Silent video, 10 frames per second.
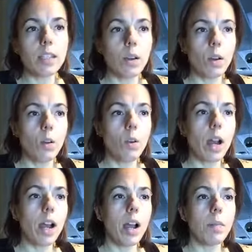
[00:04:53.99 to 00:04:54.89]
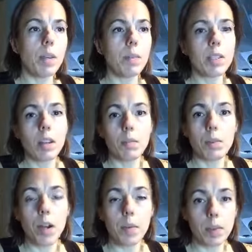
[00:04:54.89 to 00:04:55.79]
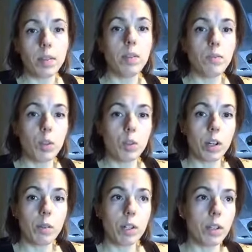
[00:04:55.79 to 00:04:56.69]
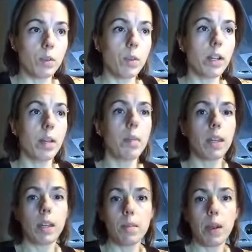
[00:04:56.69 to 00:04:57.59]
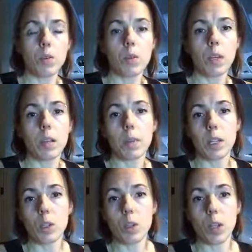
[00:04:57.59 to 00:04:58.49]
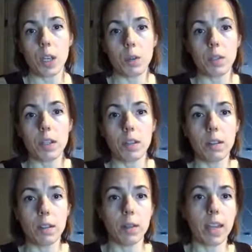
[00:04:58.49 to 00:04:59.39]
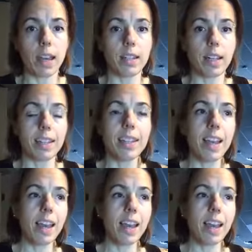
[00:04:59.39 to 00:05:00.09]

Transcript: So um, you can put some drops on a diffuser, which is what I'm thinking about doing in my studio, see, see what that does.